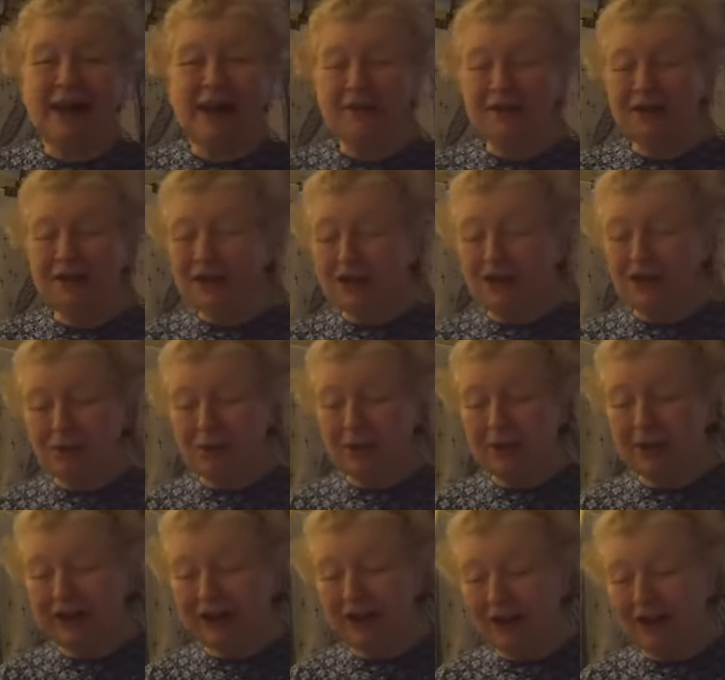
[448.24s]
This is
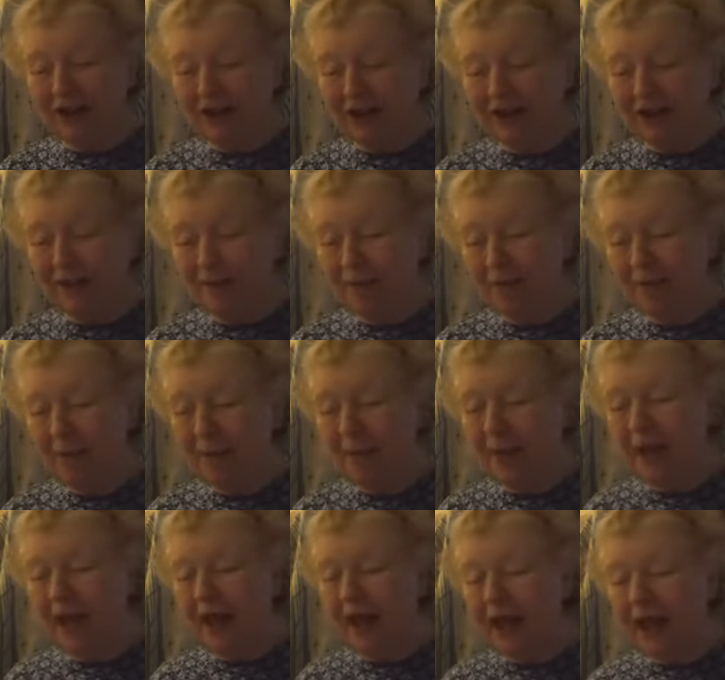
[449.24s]
really good.
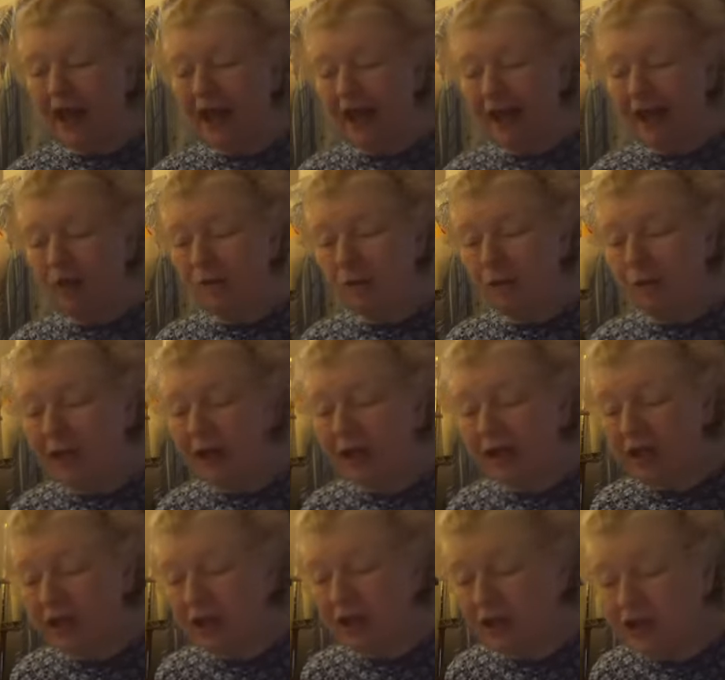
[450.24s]
And
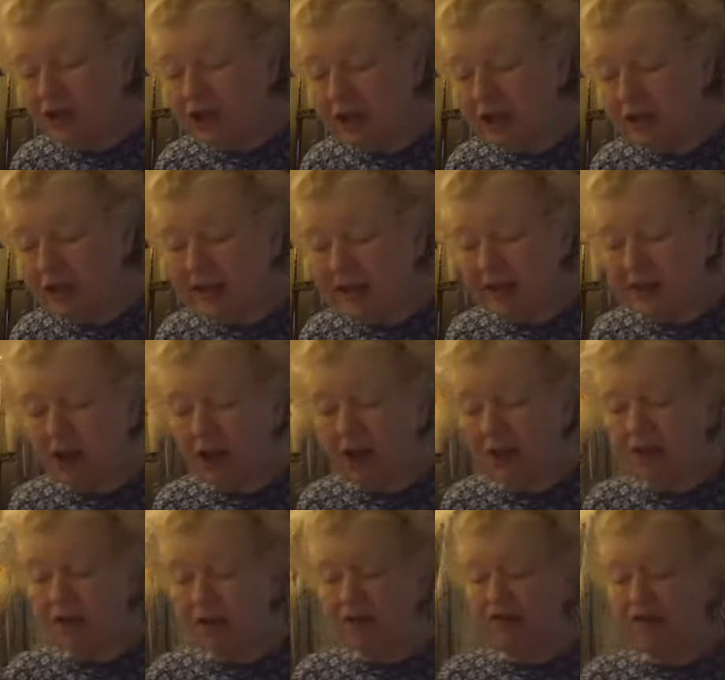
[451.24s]
when Jesus saw
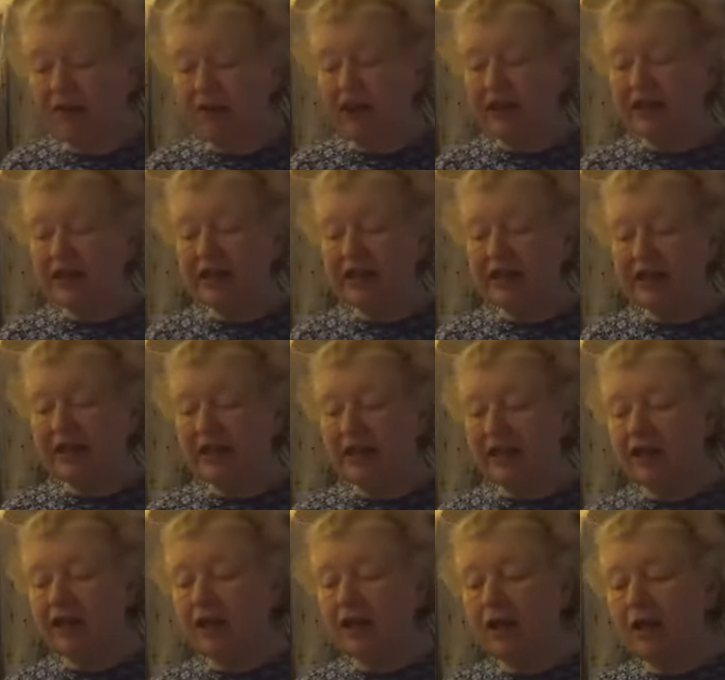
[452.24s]
their faith, he
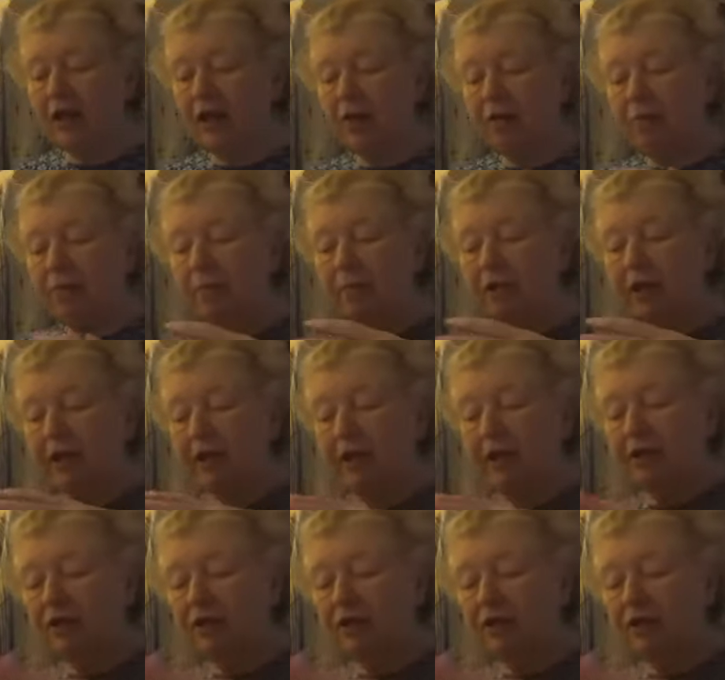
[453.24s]
said, men,